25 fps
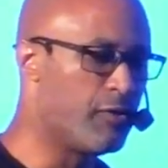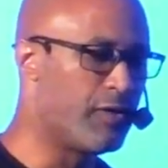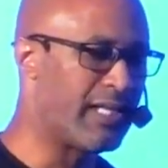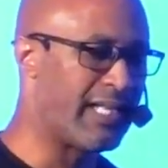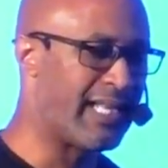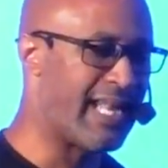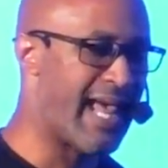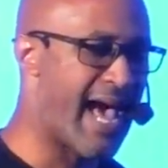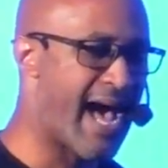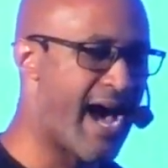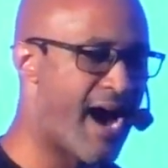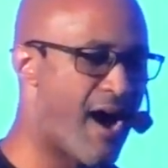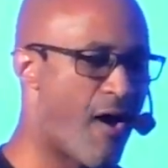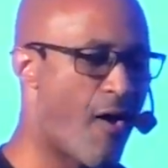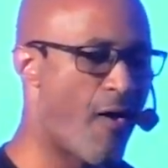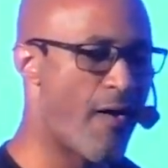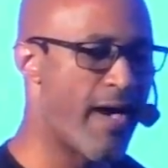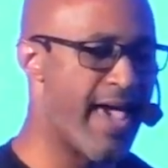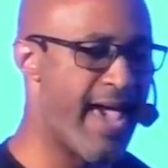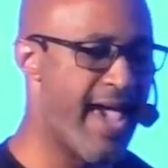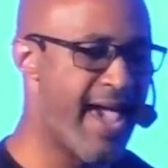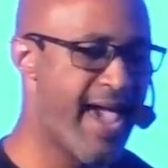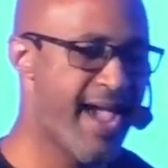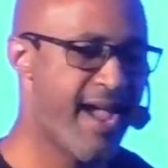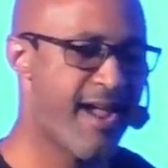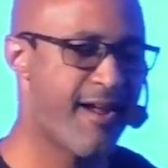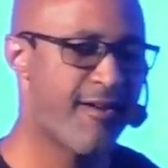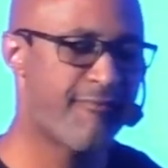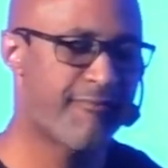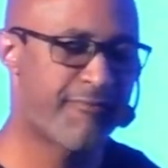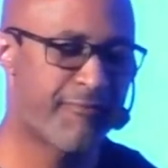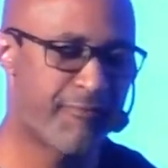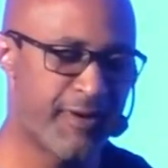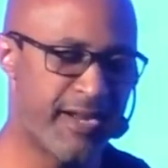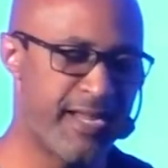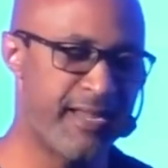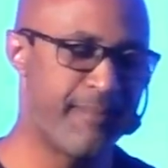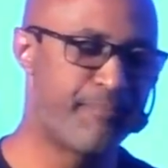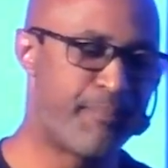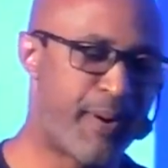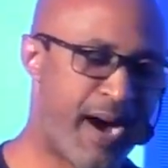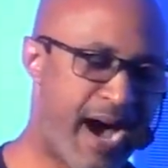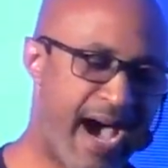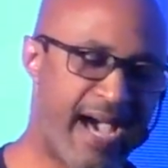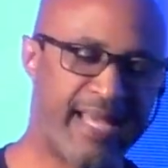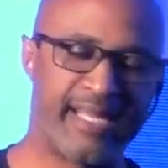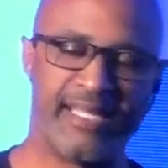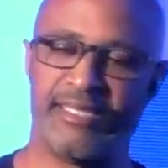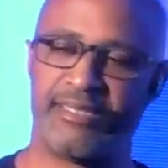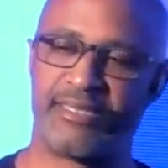allow
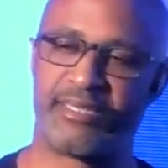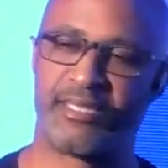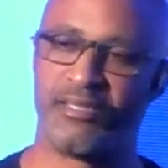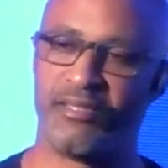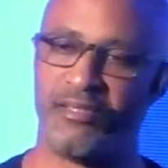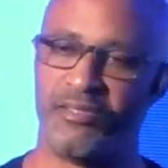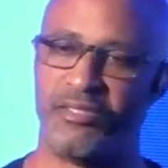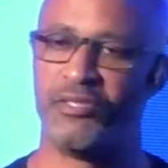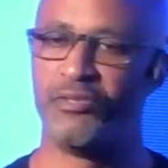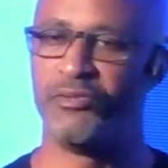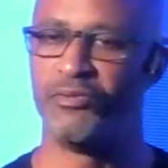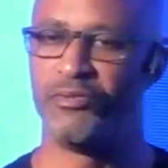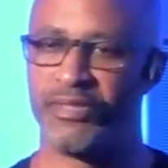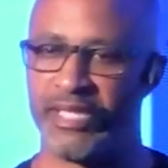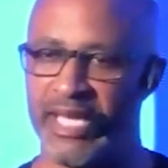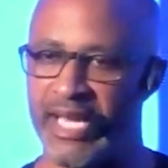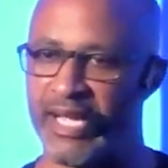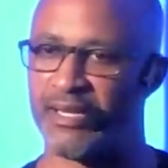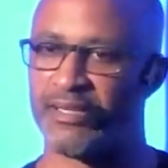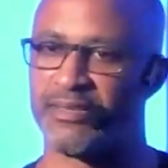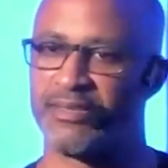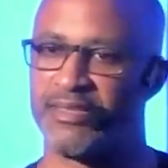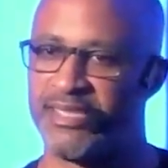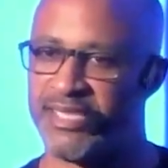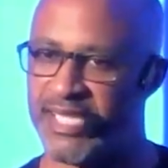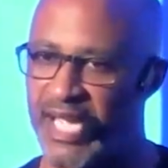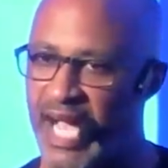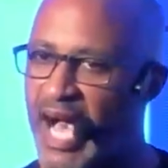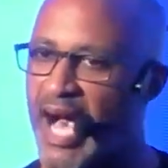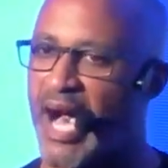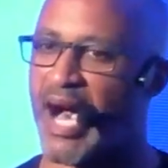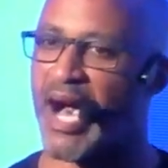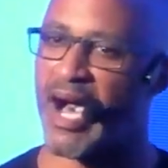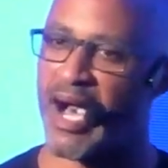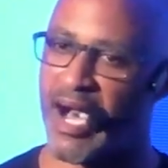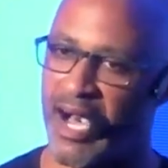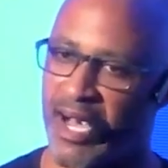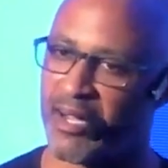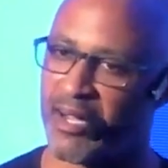everybody to do their job,